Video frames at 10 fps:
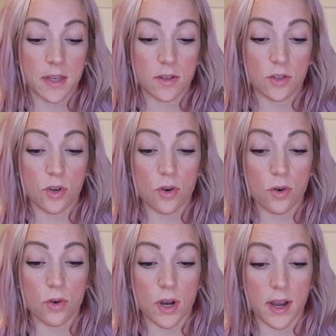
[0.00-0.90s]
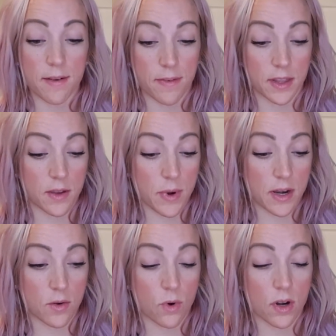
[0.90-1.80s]
So I finally went
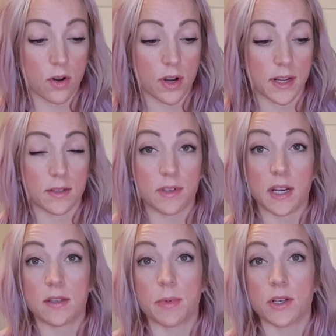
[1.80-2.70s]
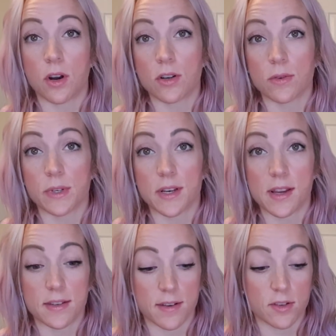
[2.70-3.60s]
and ordered all kinds of tests. My doctor was
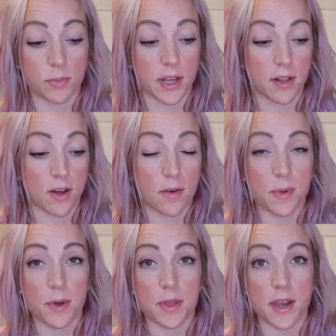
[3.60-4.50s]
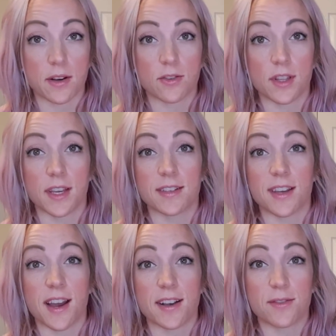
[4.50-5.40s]
nice enough to play along with all the extra things
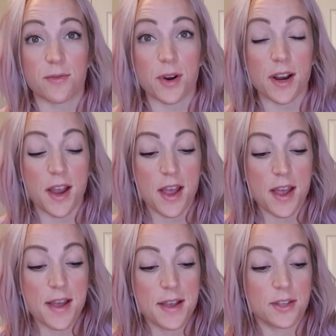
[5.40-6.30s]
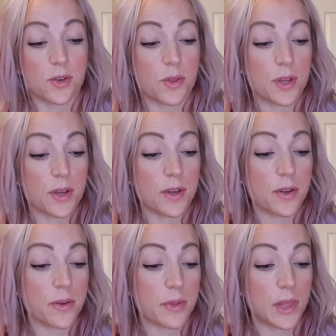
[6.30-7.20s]
I asked for. So
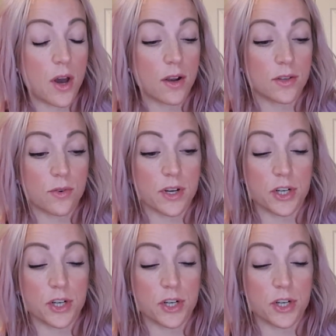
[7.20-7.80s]
the long story